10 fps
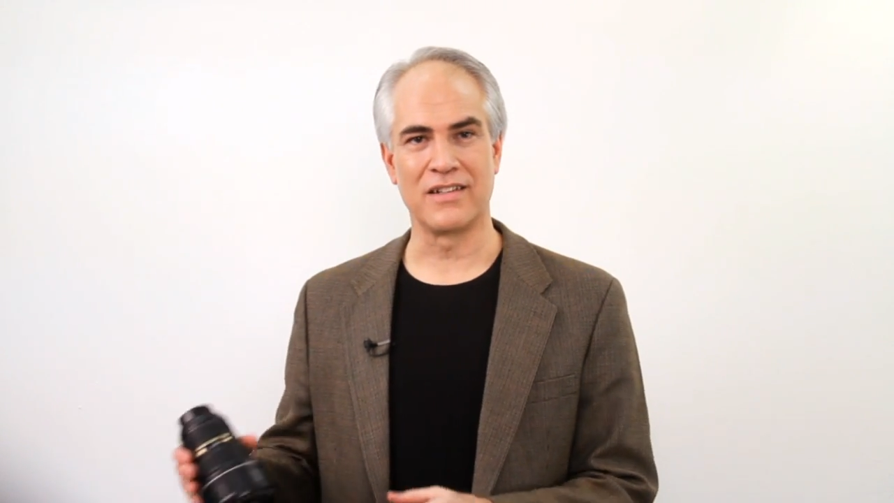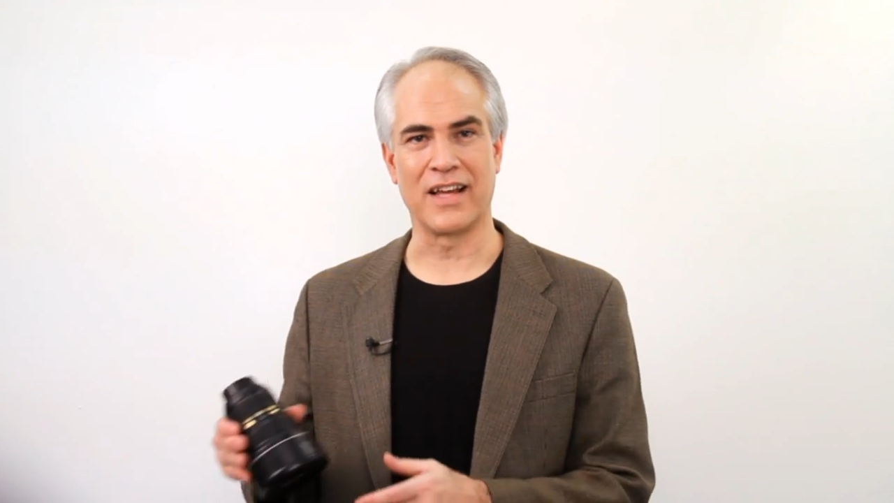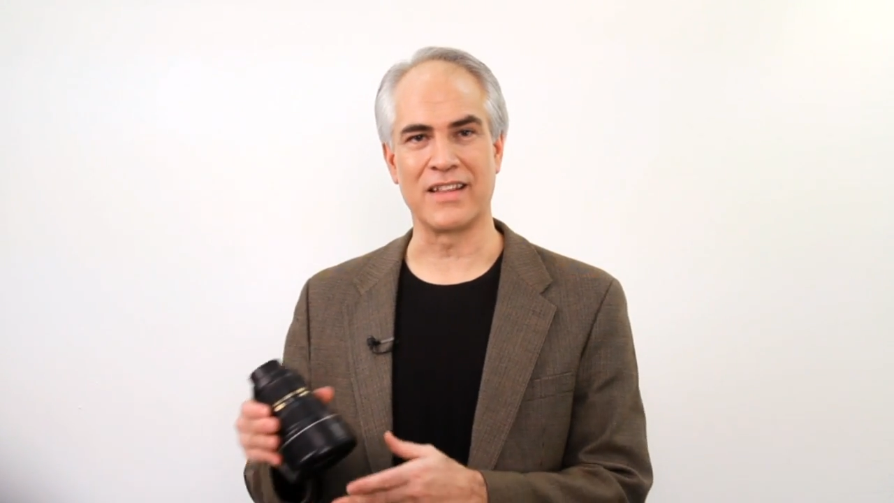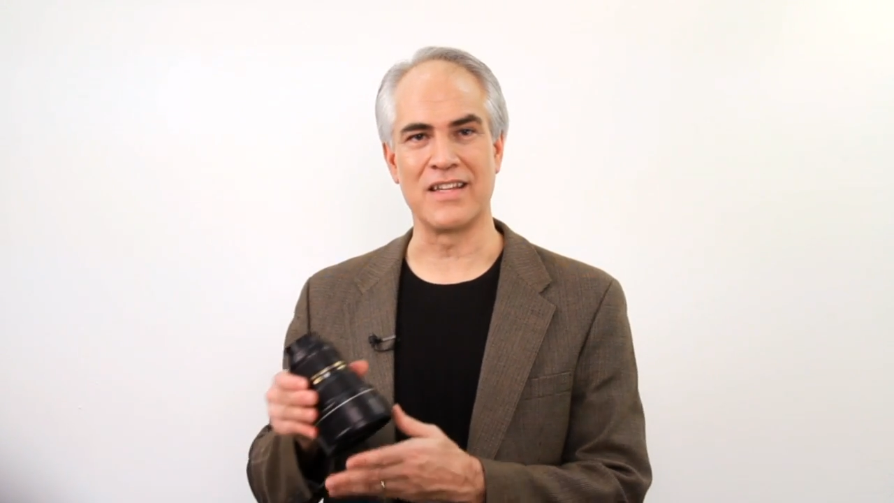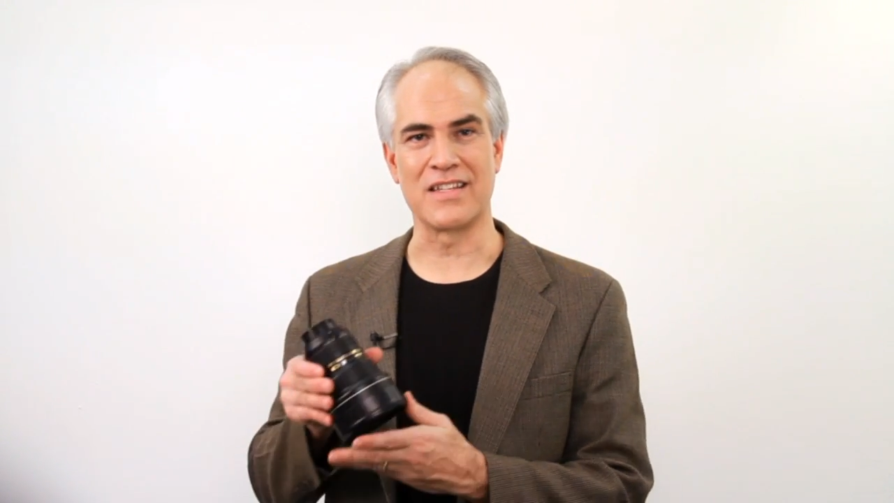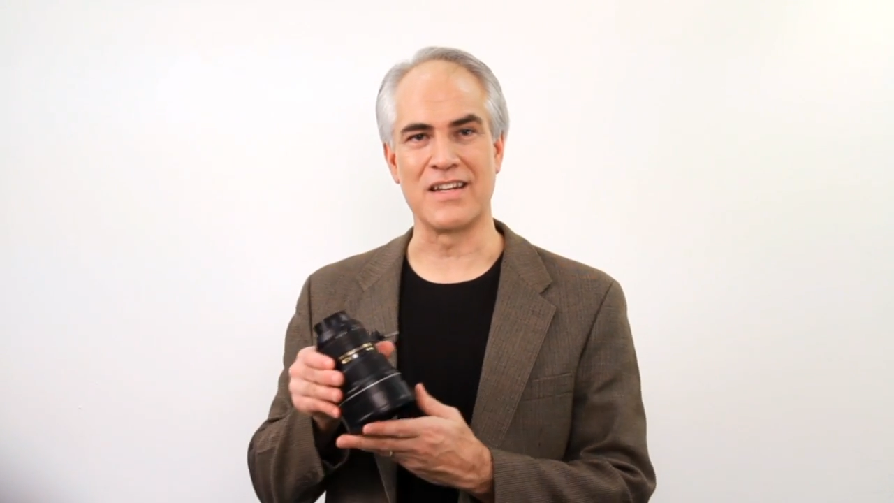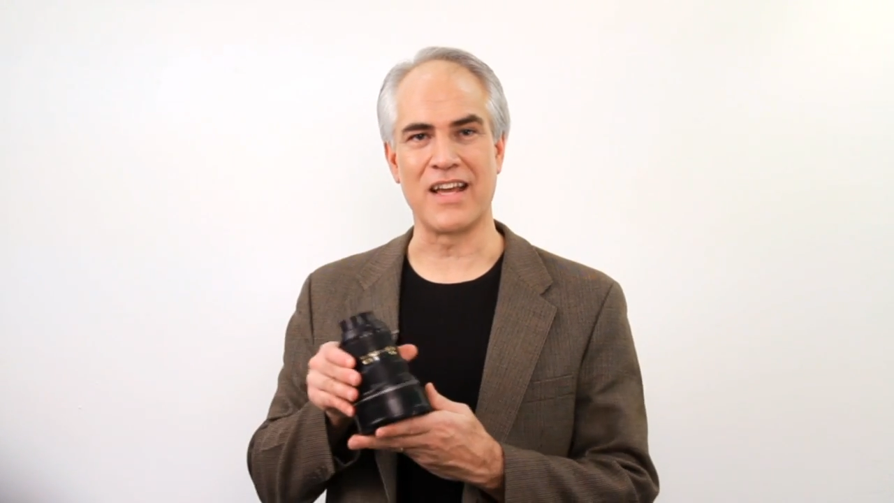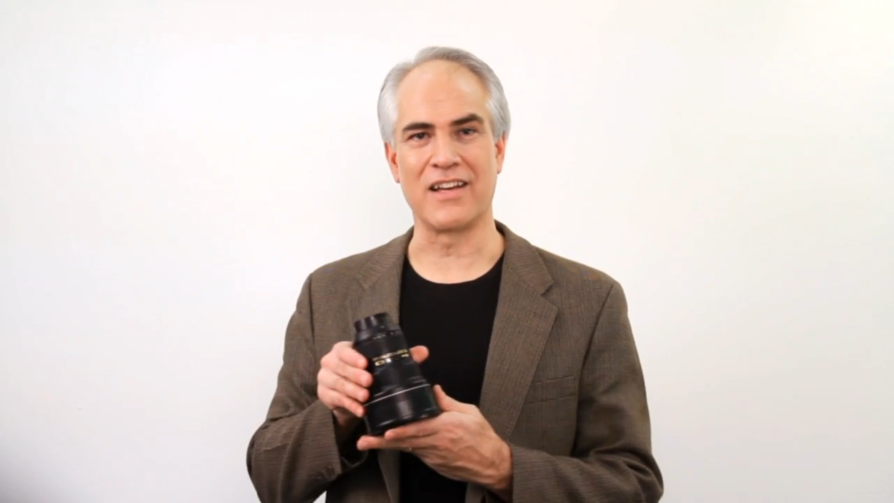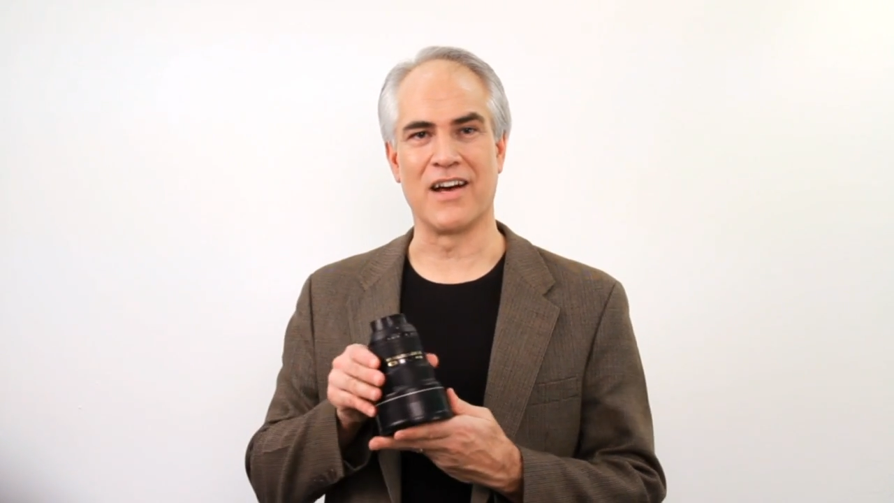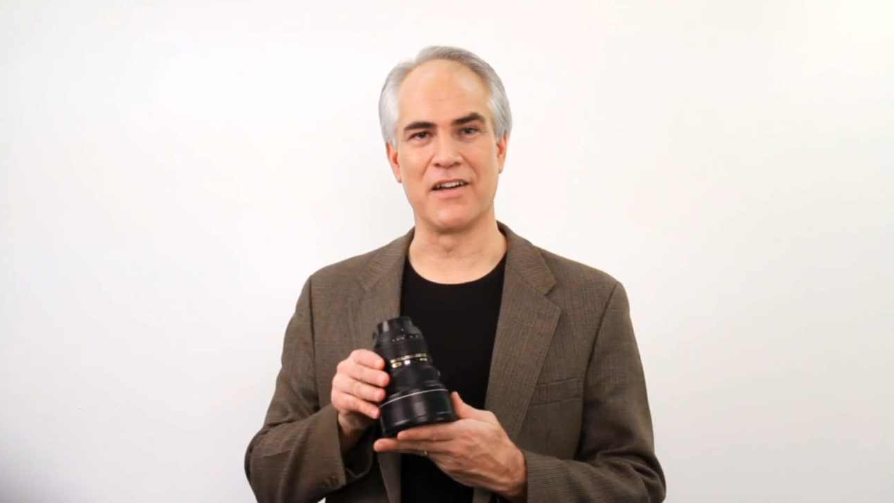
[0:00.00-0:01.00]
like this
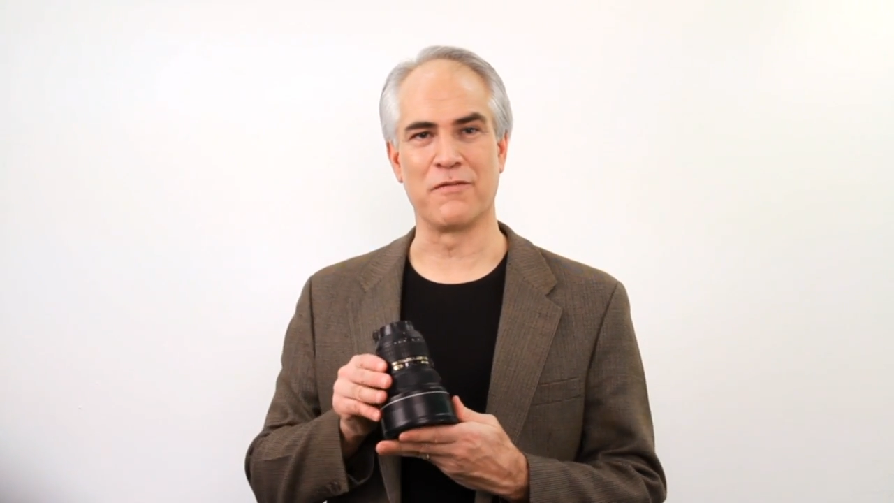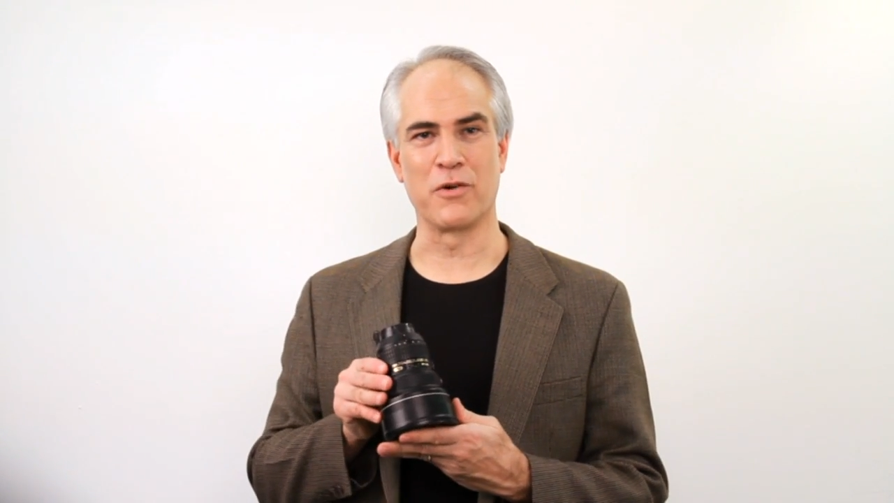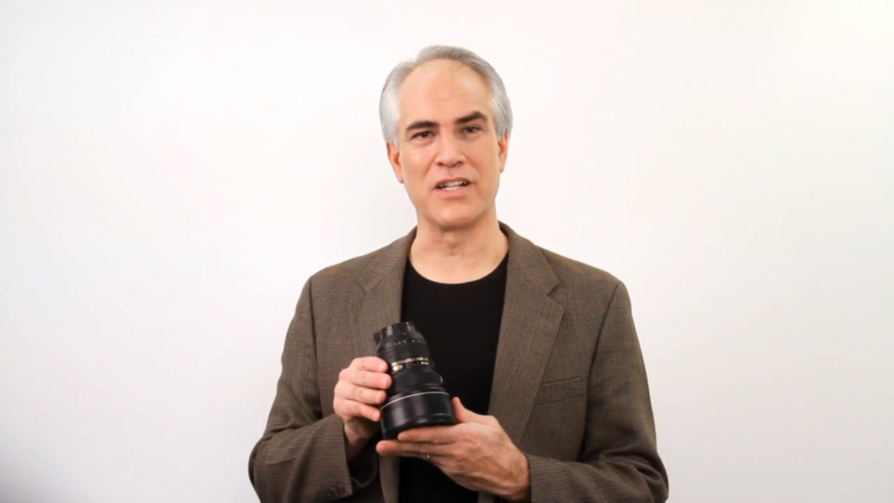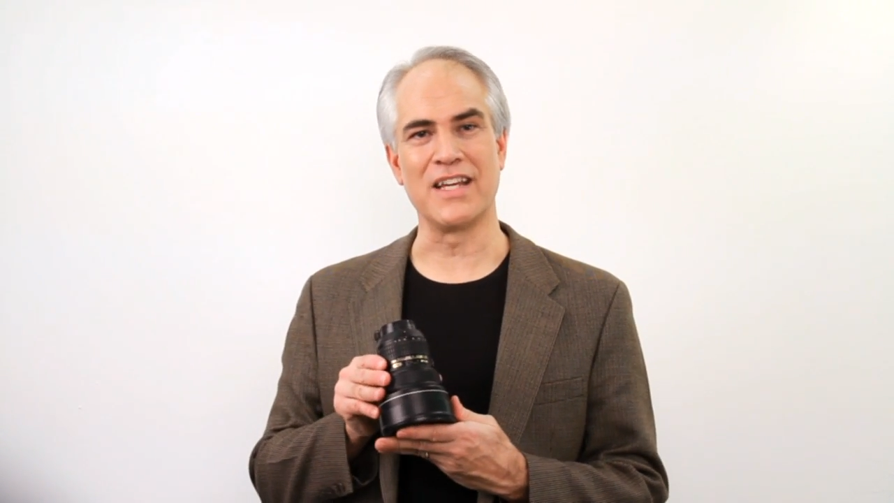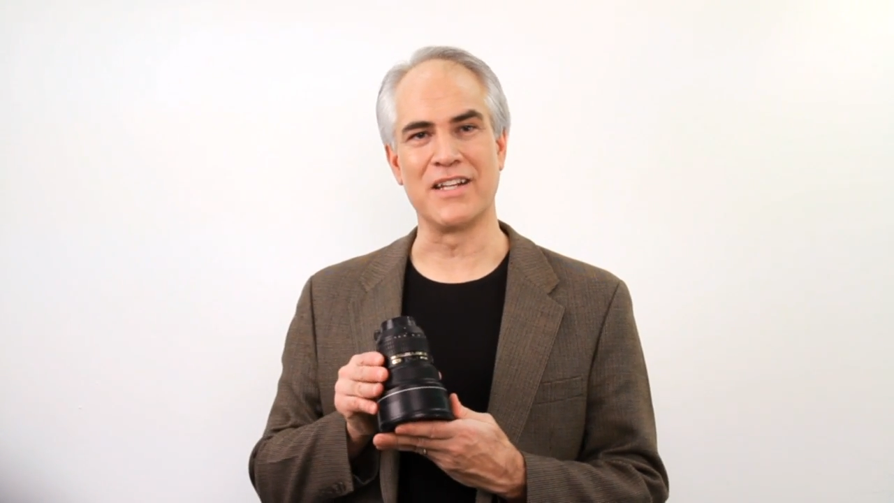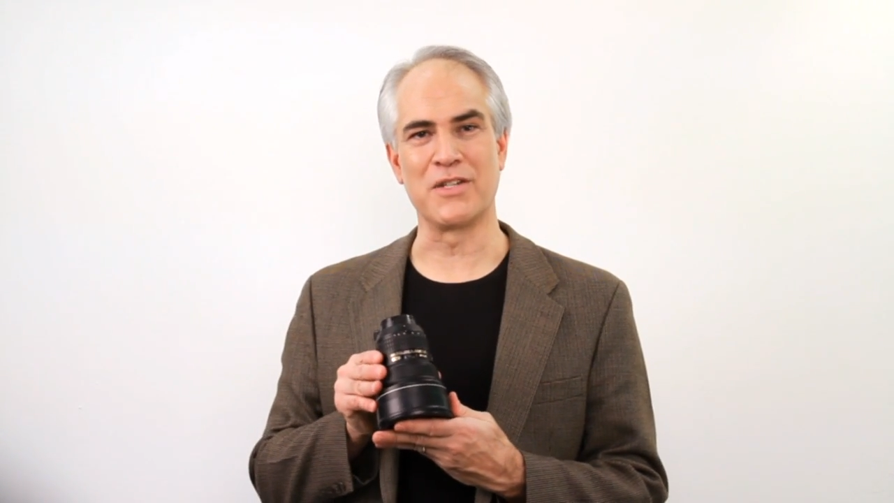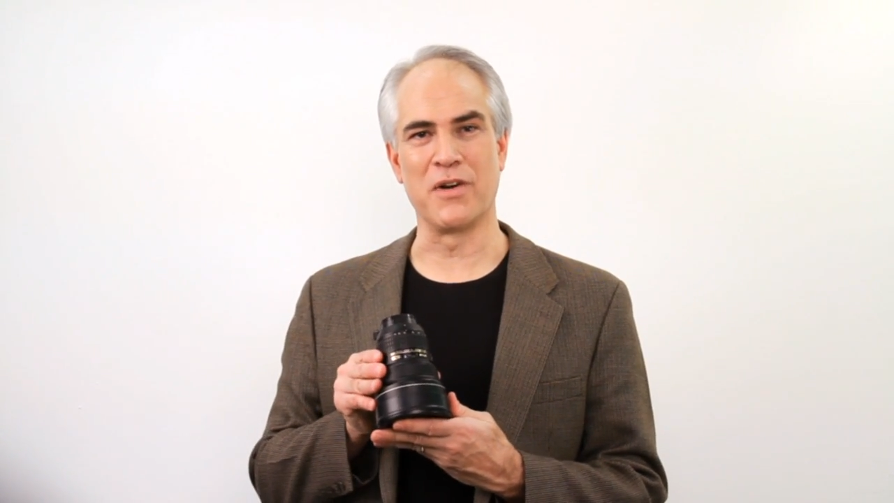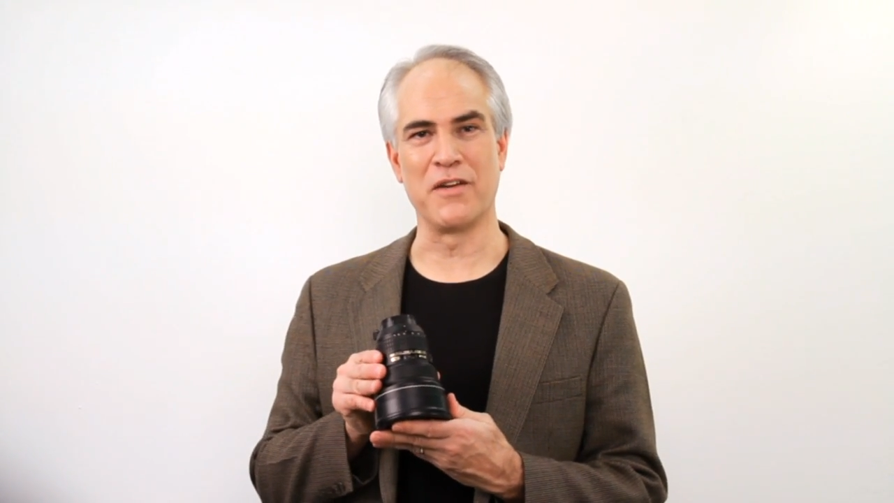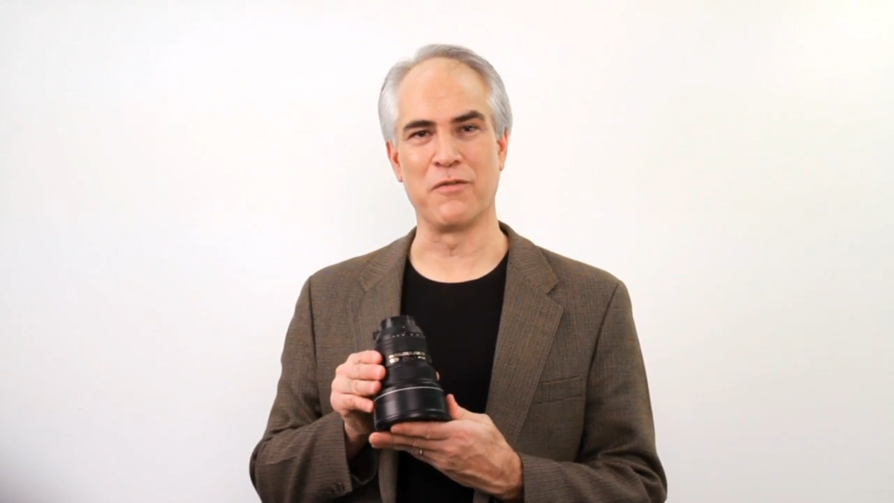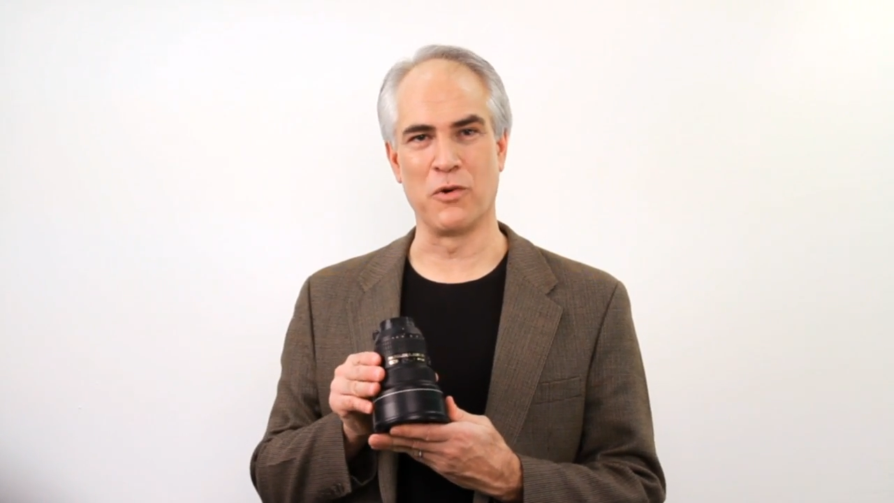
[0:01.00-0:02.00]
Nikon 14 to
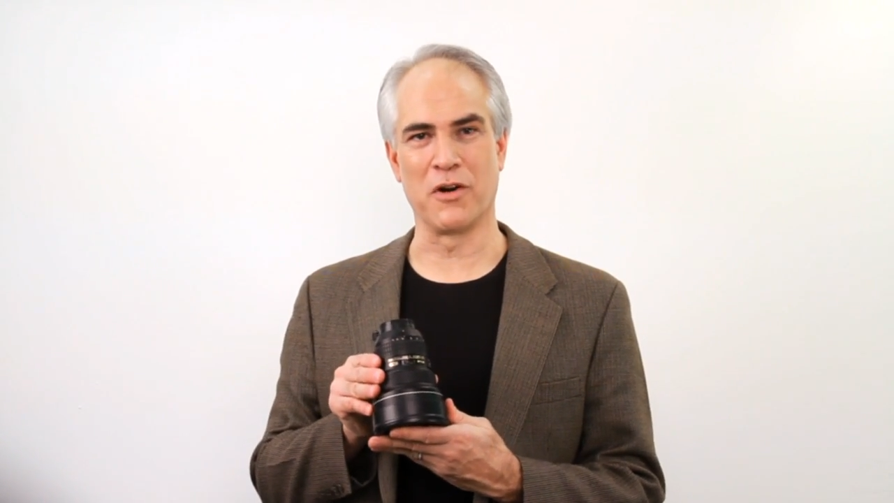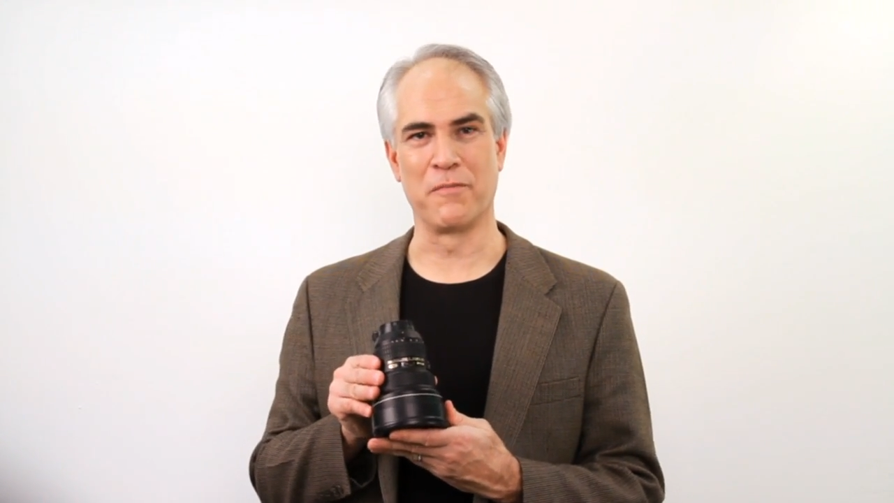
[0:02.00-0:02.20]
24.